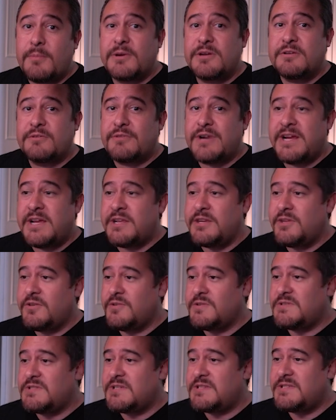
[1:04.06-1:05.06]
gonna go ahead and
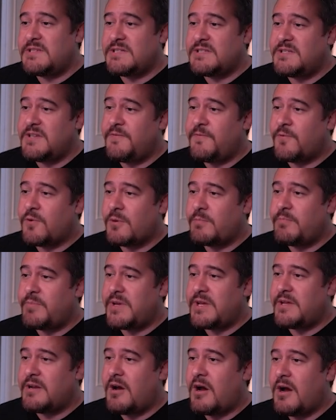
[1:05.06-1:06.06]
use the
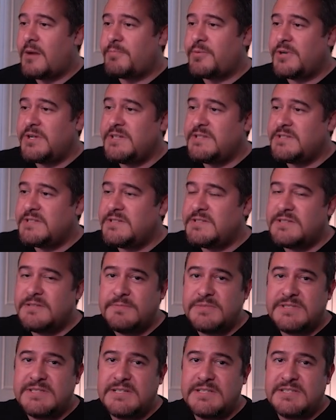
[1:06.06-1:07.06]
64-bit operating
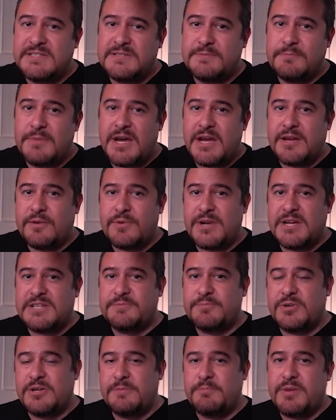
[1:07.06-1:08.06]
system since my
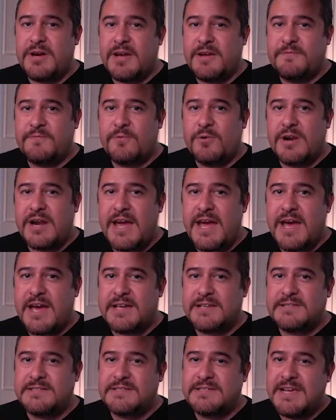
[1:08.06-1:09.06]
Raspberry Pi 4
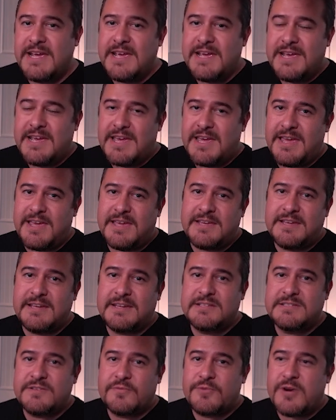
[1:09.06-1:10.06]
has 8
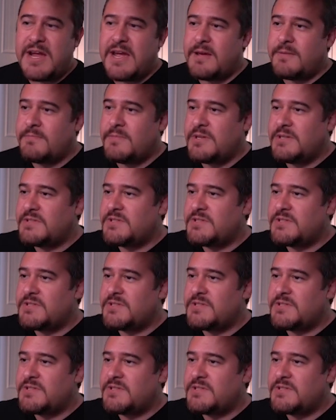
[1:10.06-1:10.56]
gigs of RAM.